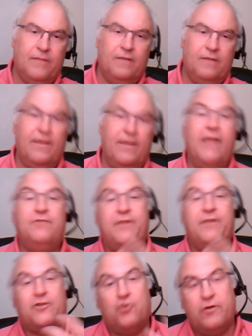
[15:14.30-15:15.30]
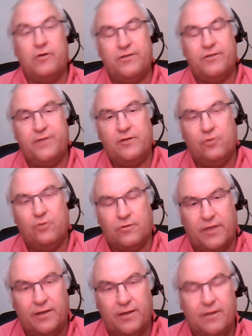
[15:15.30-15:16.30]
The head's very strong, it's very
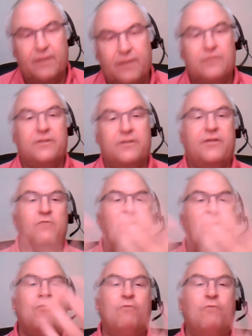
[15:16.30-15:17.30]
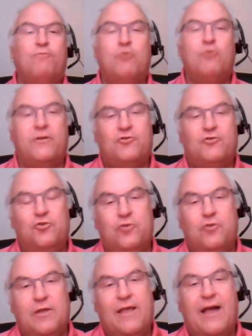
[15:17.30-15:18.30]
toxic. So the stillman will pour it through
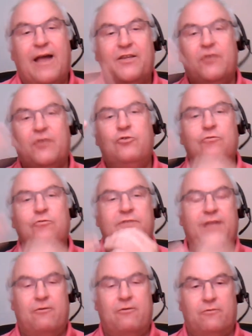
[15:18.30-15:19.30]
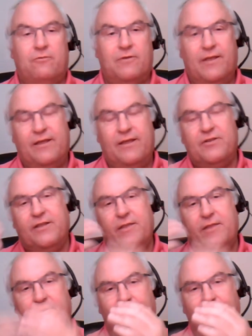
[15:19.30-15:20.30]
as it cools down, and as the
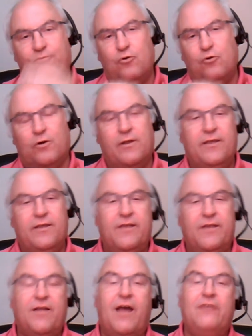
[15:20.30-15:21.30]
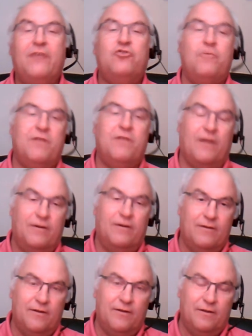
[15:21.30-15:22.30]
length of pour, he has a hydrometer
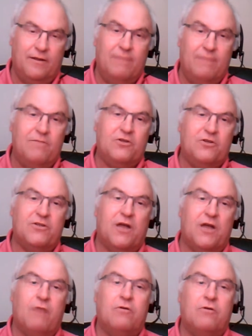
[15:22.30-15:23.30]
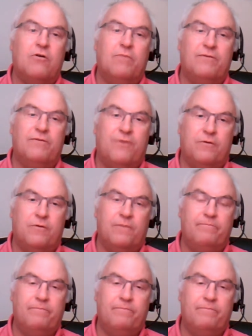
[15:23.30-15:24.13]
and measures the alcohol by volume.